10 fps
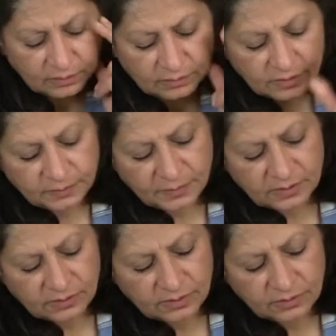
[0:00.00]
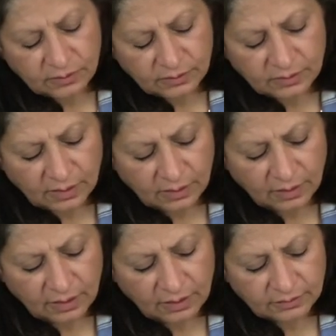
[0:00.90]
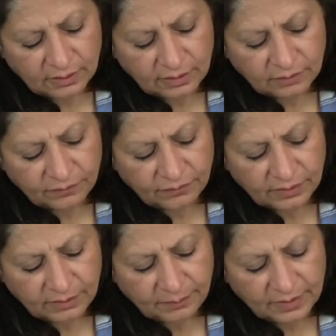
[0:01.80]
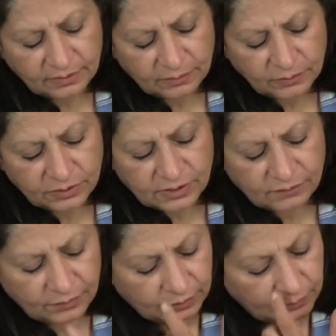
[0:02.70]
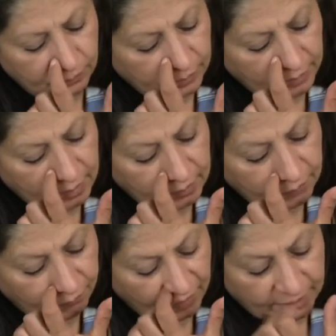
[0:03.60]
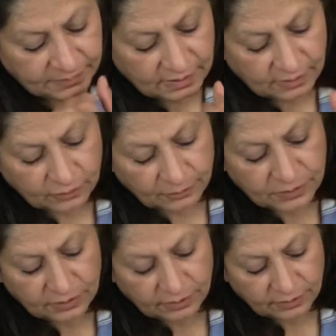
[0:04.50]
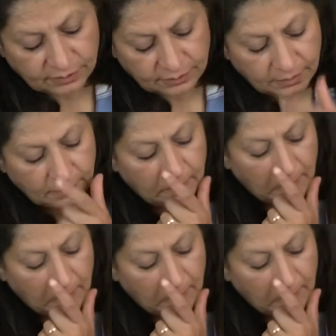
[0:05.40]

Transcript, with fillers: this person is holding a lot like you know really bad emotions for you or negative vibes like you know pushing on you